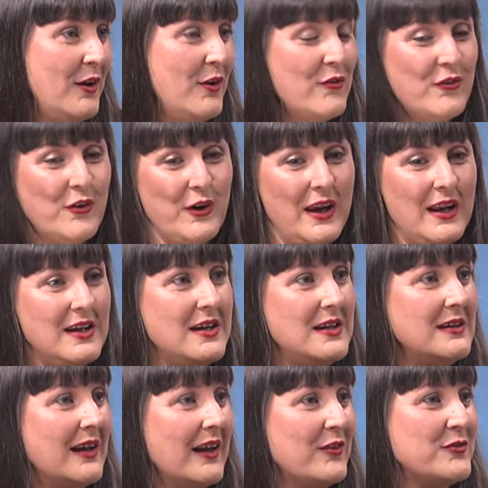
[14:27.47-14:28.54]
So
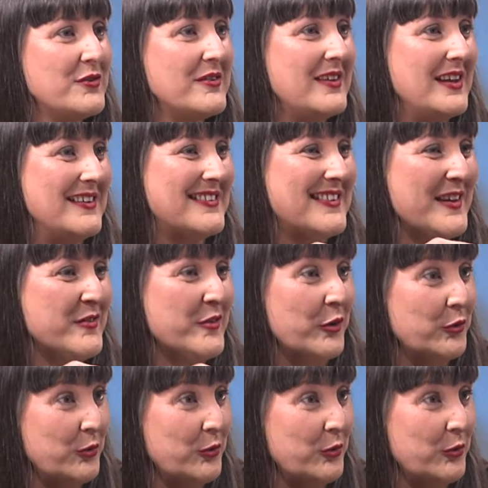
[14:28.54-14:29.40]
any extra seats they sold